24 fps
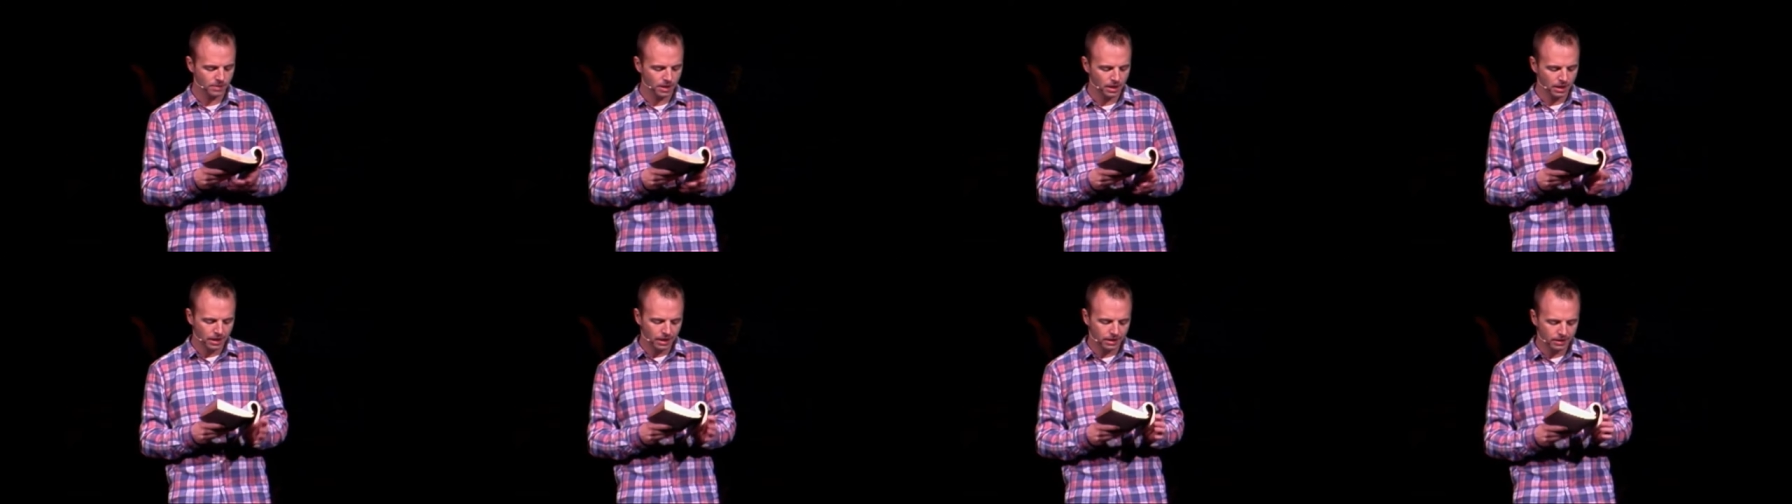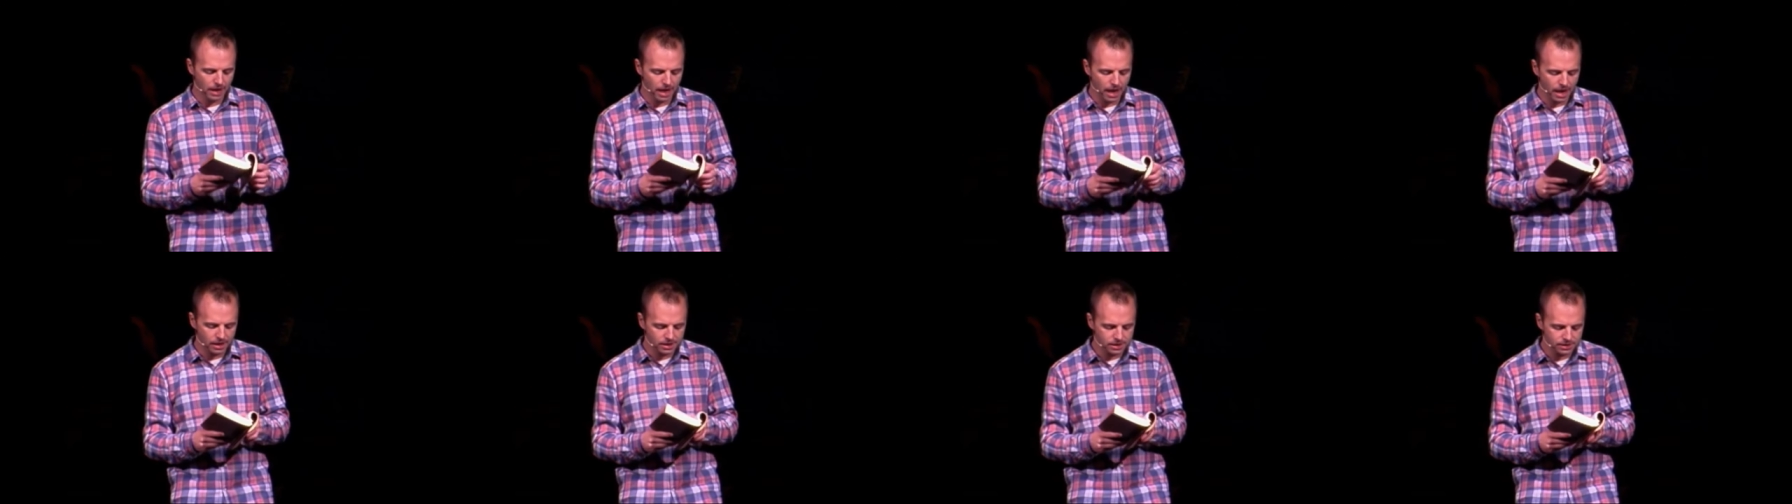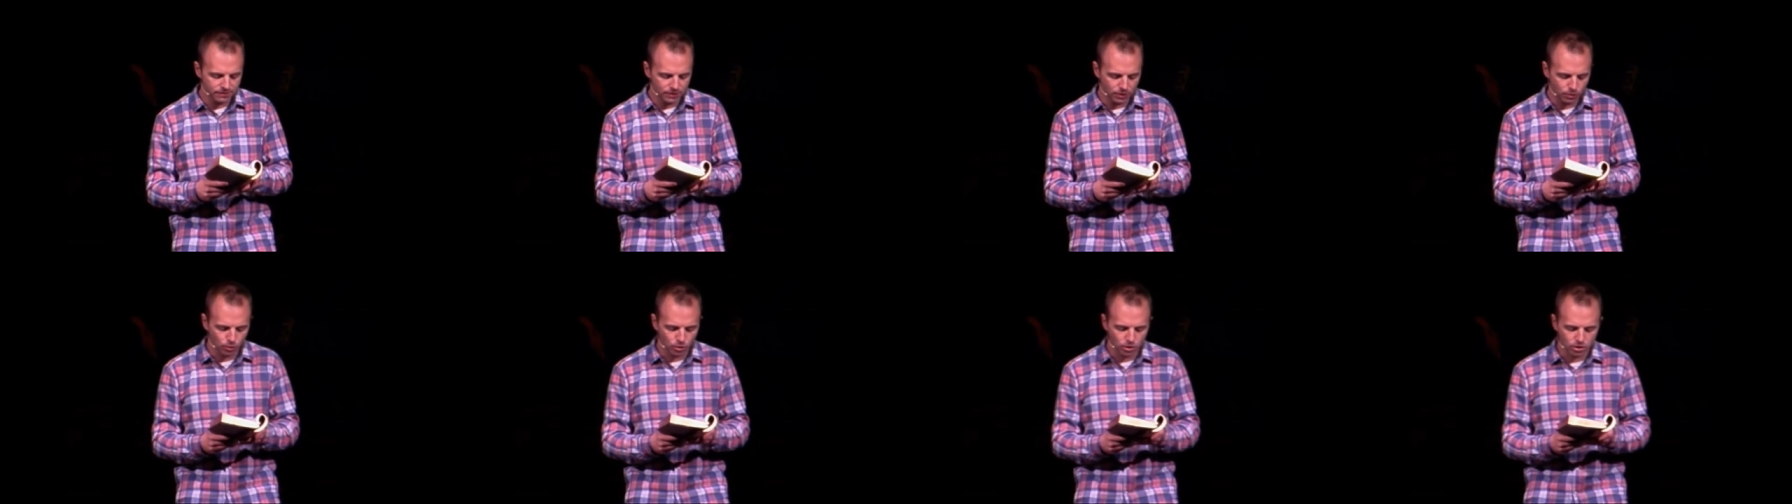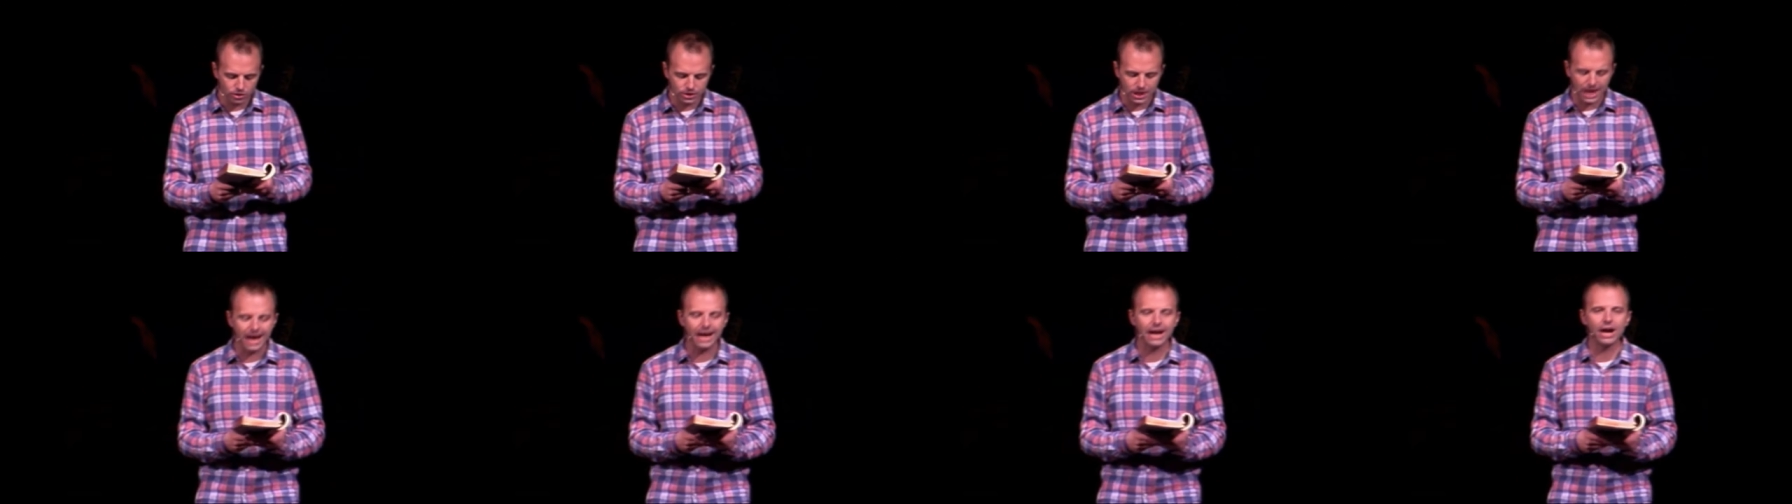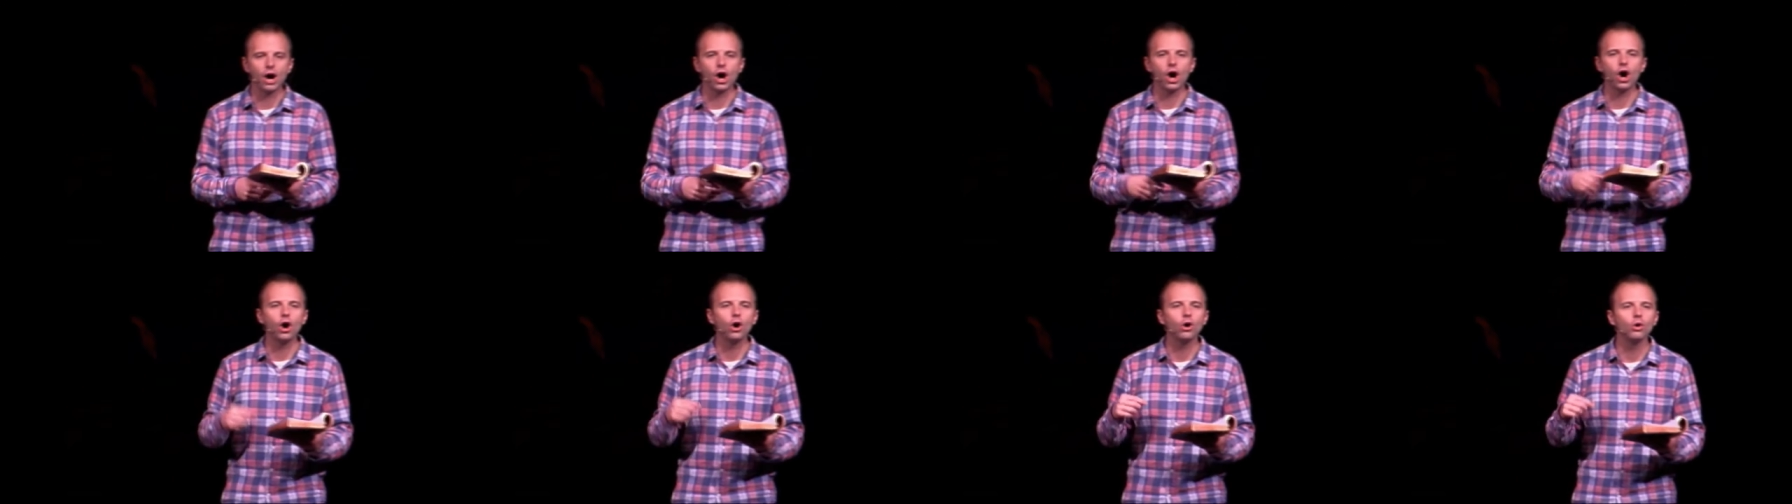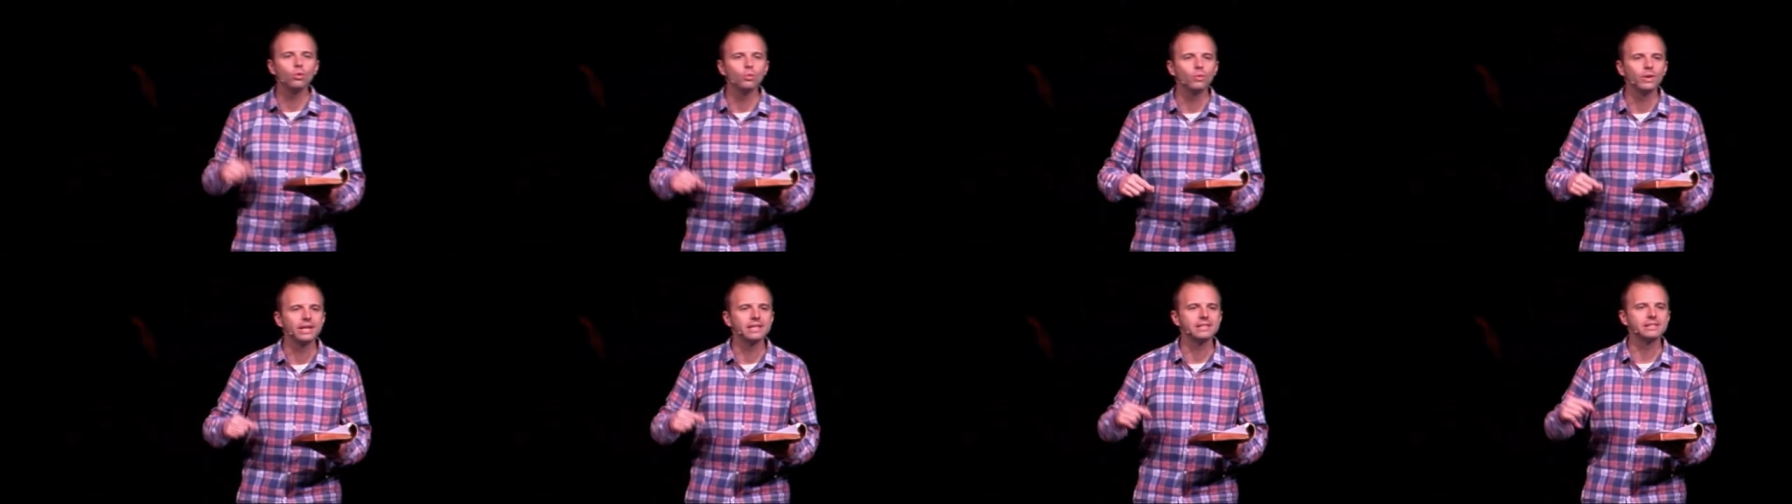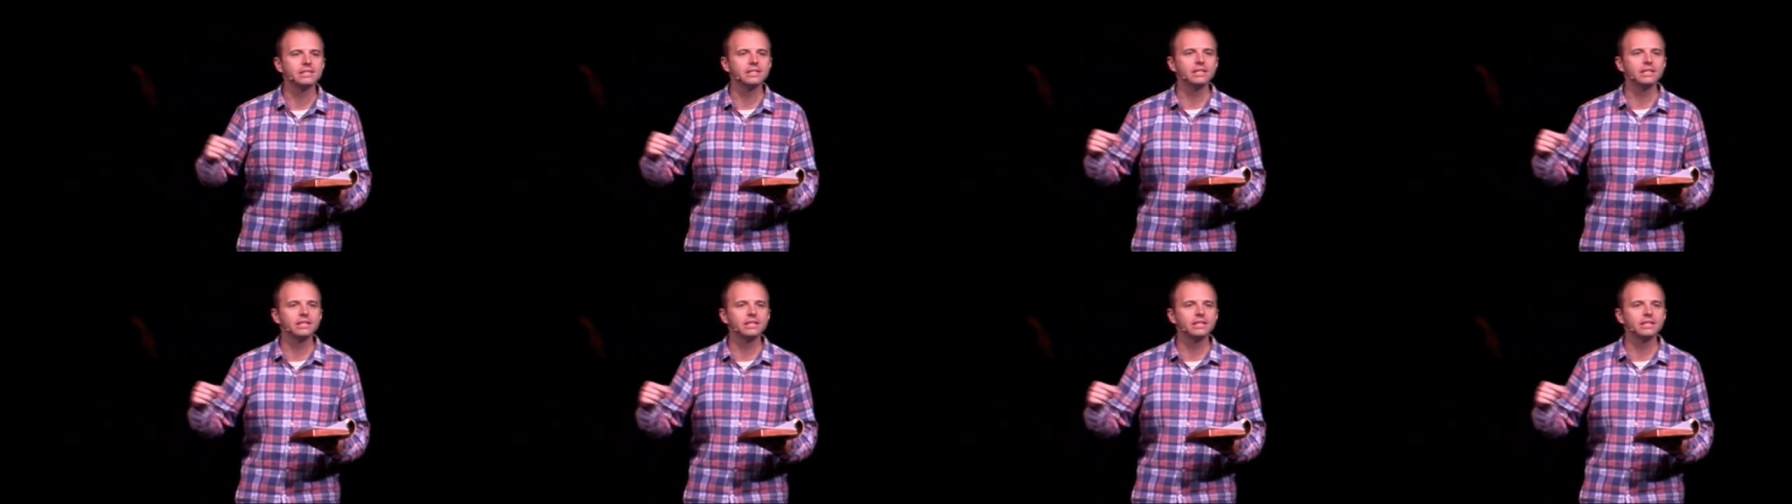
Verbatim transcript: In the hands of the world, I always